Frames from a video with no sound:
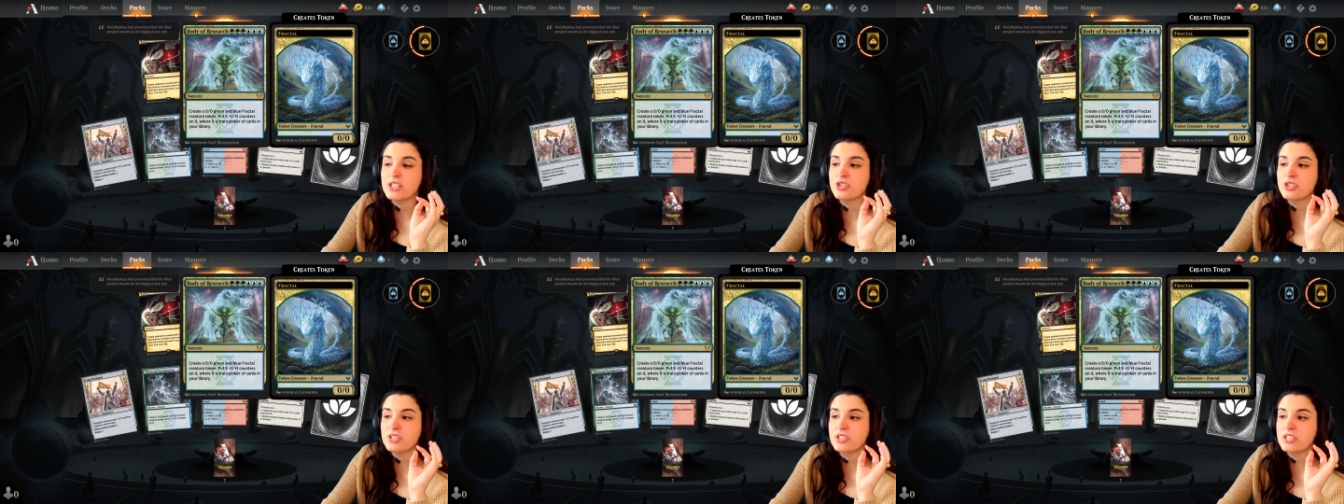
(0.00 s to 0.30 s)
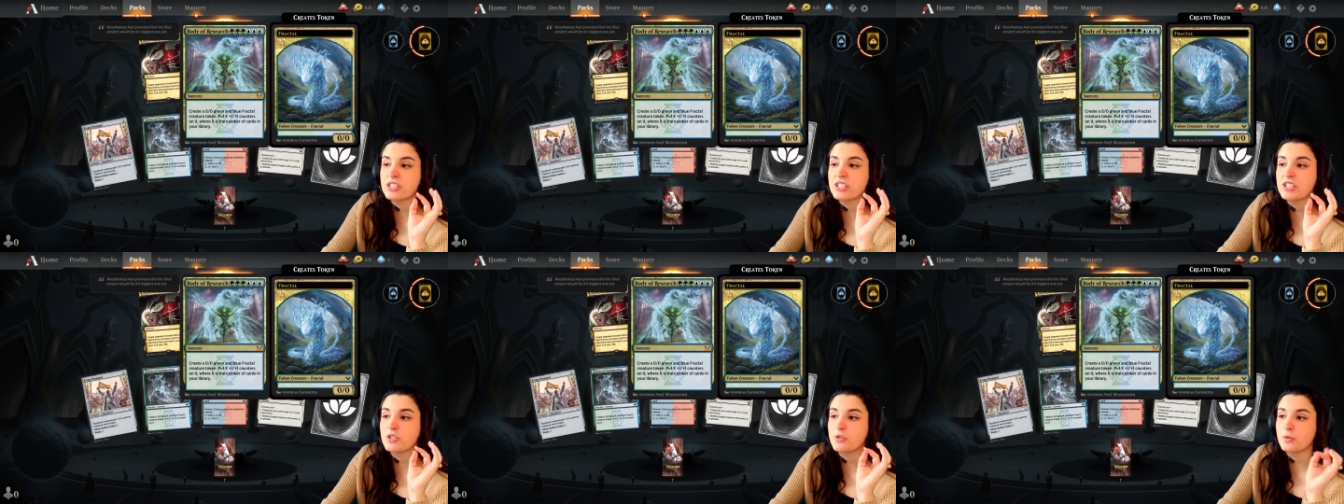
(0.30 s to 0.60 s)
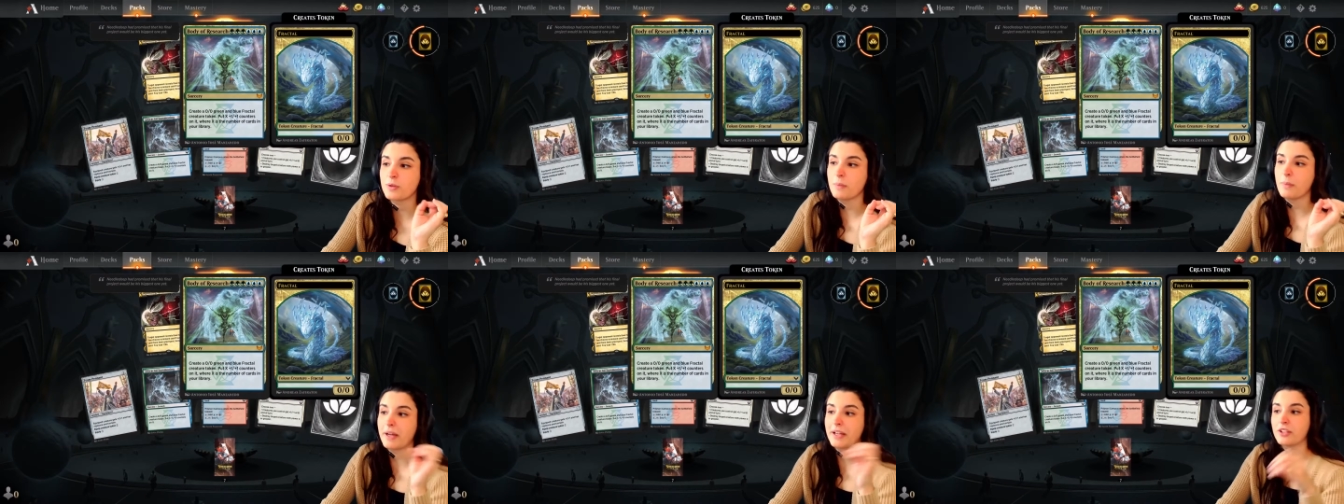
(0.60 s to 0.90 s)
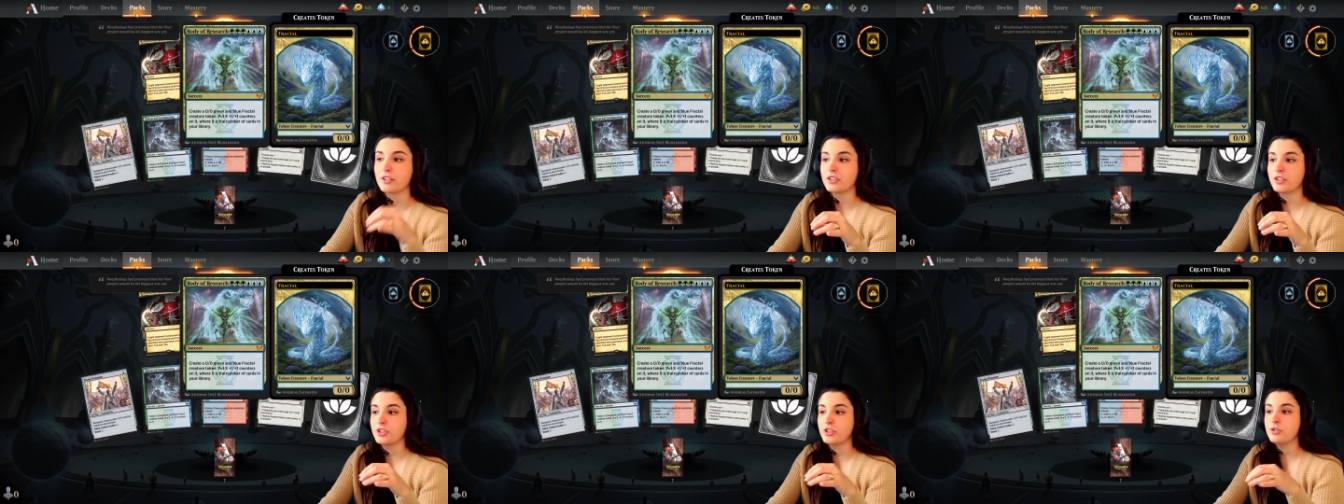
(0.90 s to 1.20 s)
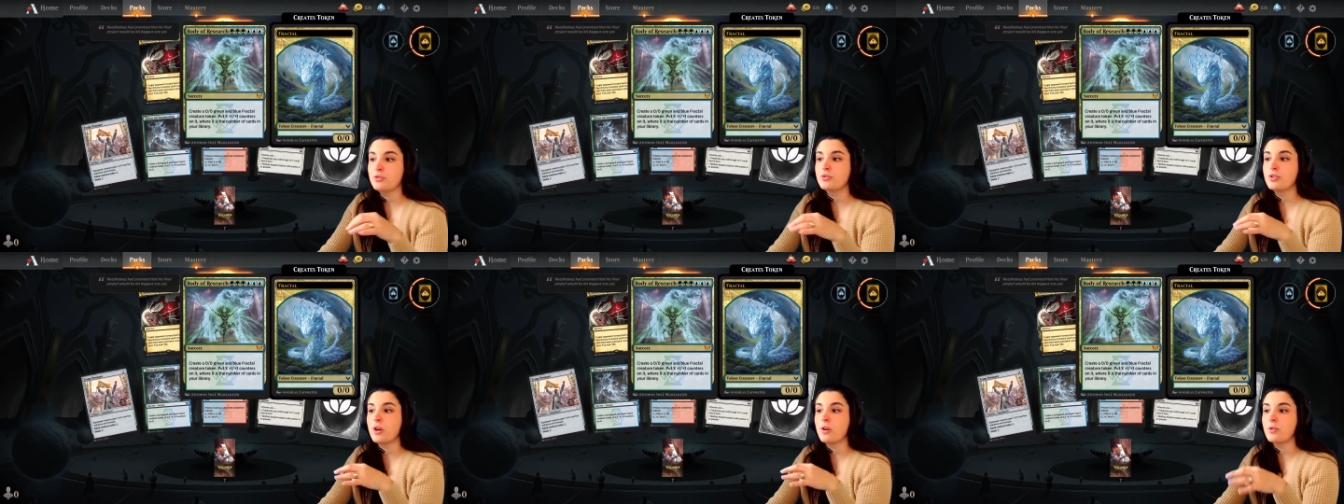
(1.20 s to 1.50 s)
as a reminder, you
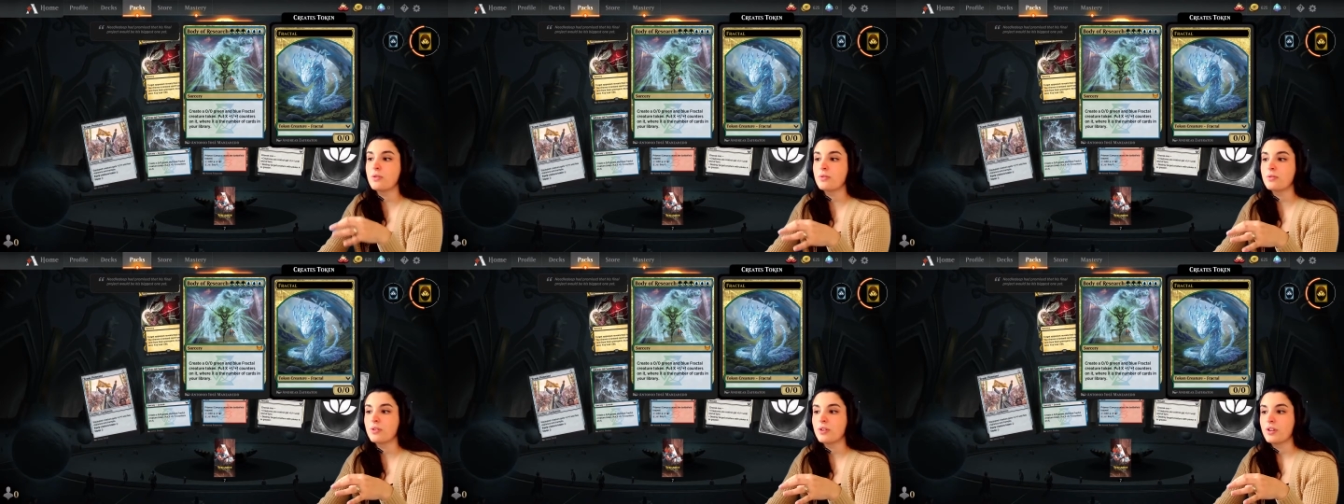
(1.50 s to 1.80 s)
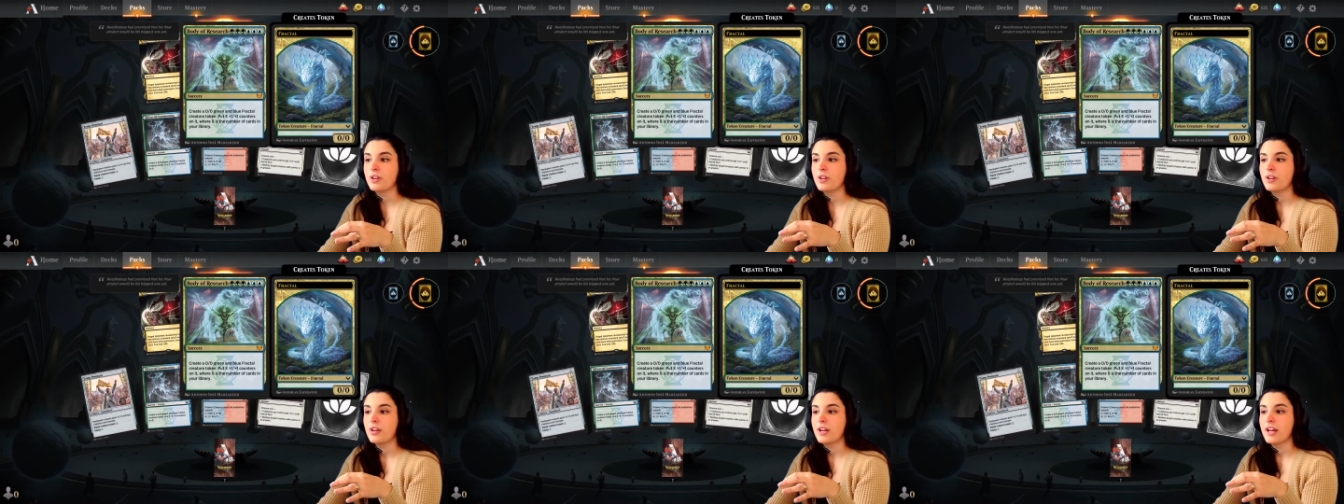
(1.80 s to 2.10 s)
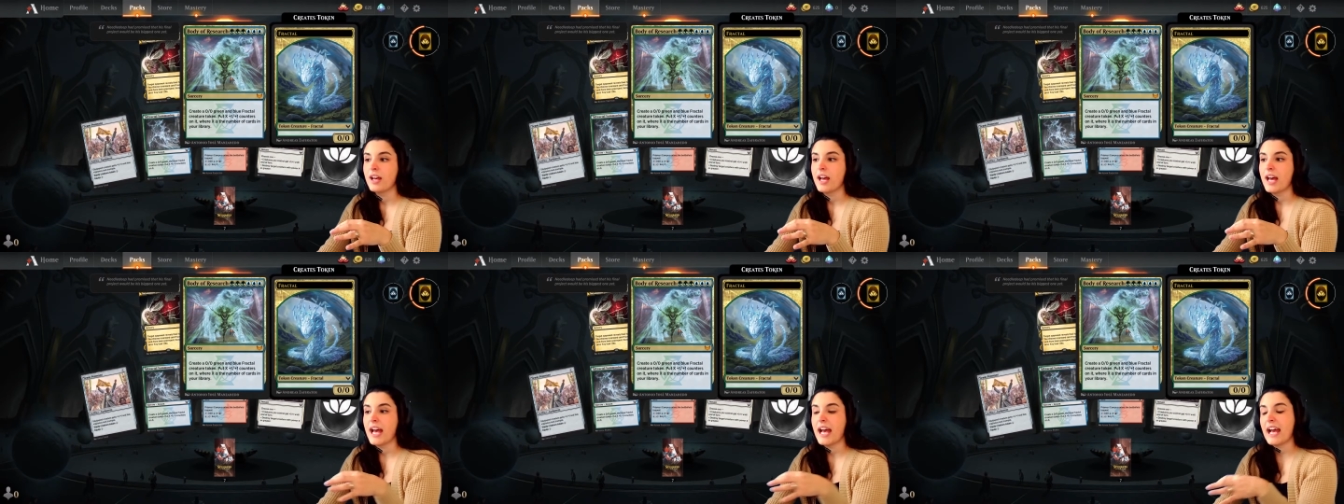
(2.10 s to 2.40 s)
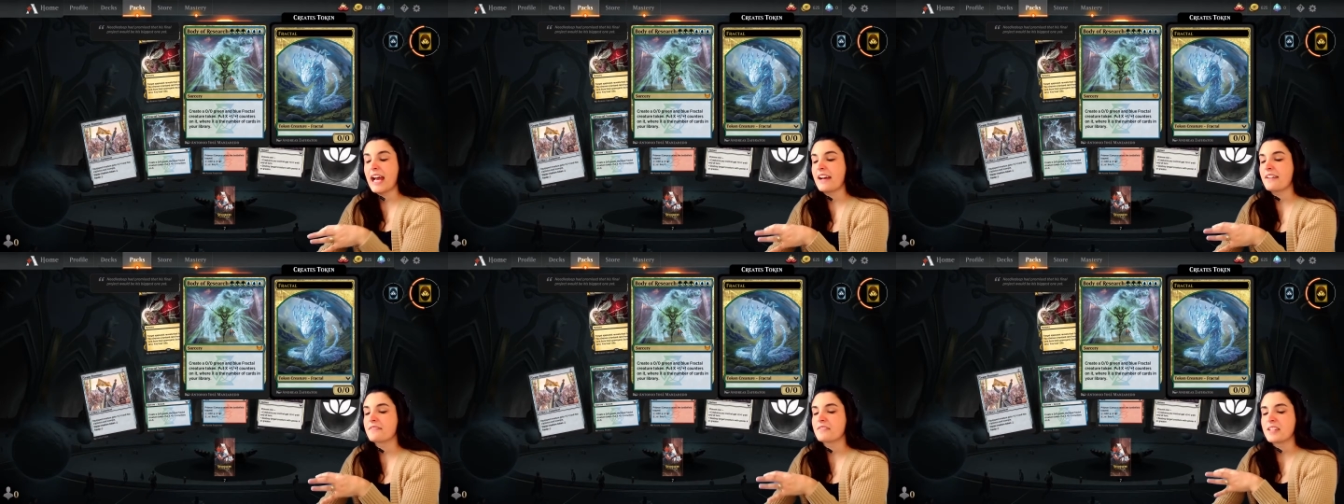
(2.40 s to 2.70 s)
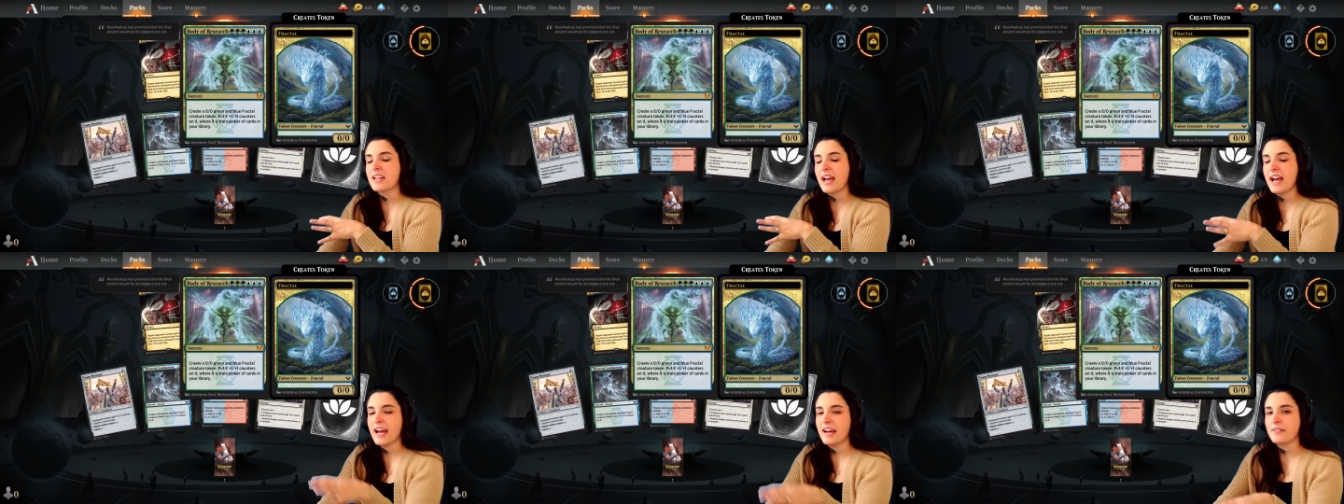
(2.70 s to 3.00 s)
don't have to
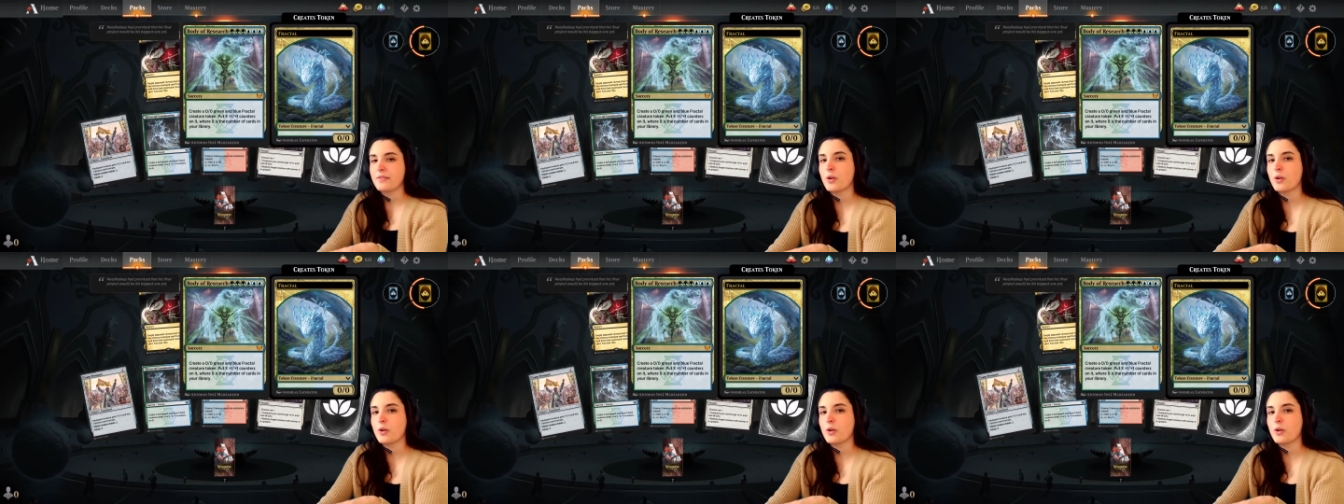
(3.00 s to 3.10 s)
have